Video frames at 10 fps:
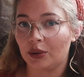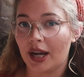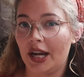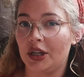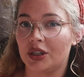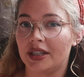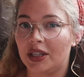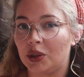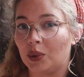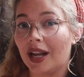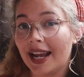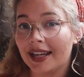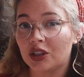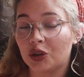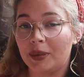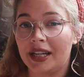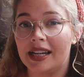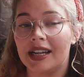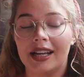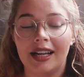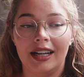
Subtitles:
location that you like it to be.